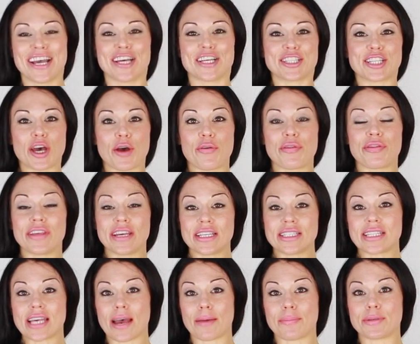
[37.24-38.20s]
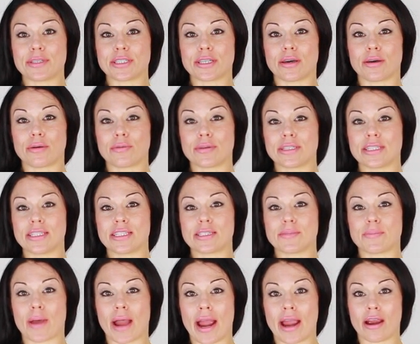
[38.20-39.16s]
So this episode was
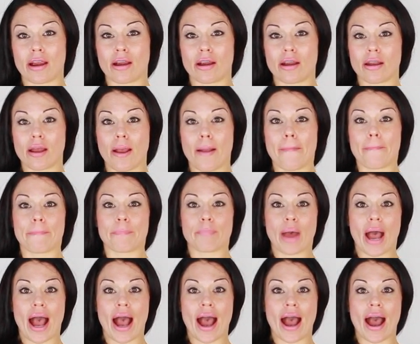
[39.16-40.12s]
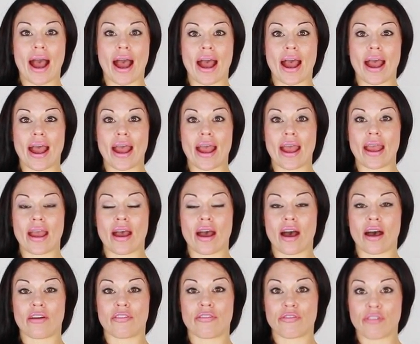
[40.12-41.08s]
inspired by
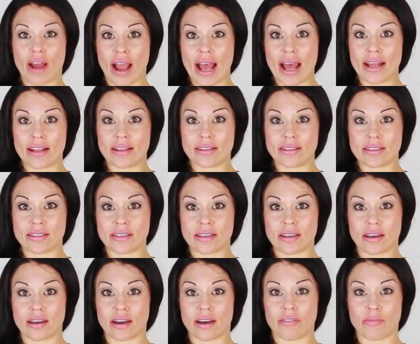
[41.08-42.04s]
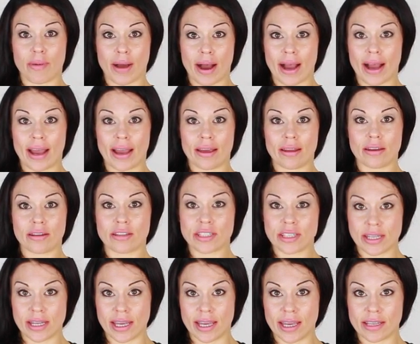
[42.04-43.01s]
a friend of mine,
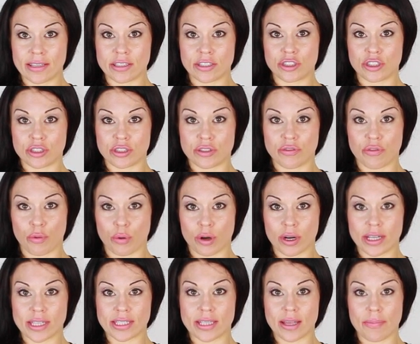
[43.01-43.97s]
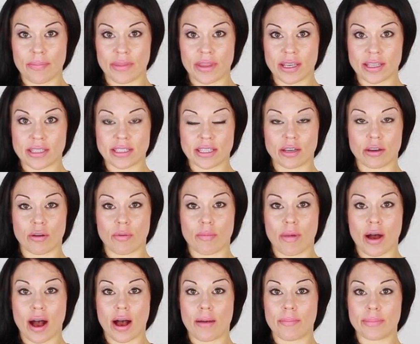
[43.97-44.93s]
Denise. She's 40-something, single
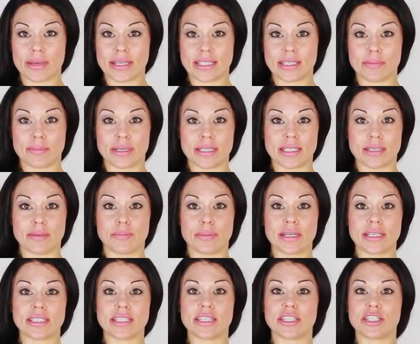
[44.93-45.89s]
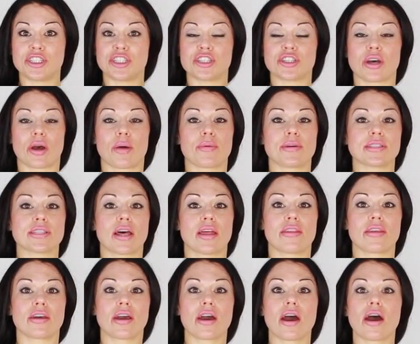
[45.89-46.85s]
mom, busy. She's always
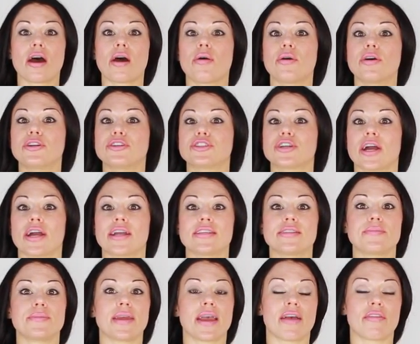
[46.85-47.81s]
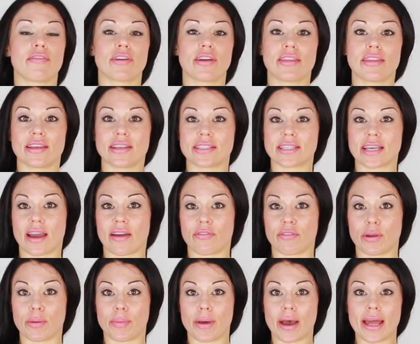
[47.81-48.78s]
on the go and trying to be everything to
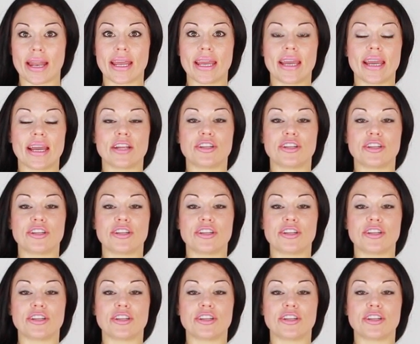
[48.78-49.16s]
everybody.